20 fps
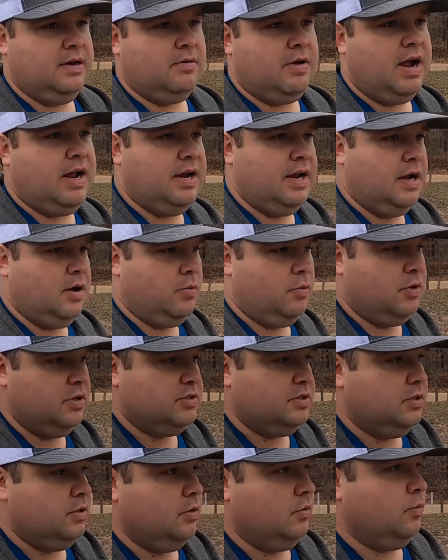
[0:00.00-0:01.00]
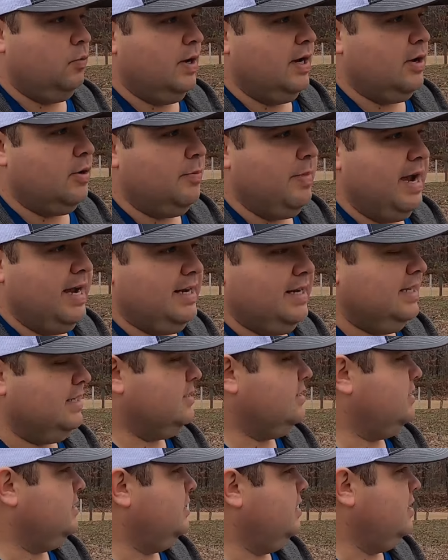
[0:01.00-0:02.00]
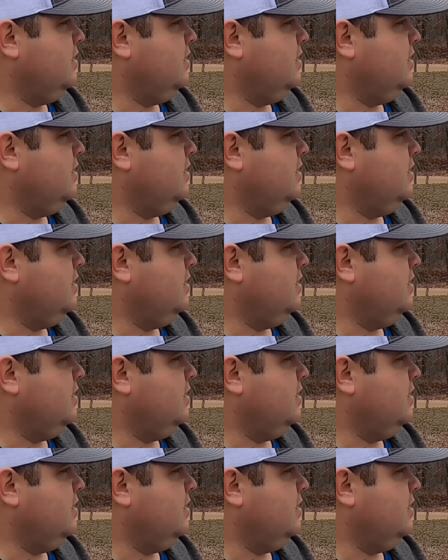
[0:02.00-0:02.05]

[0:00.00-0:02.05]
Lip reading: right now we're just doing winter maintenance.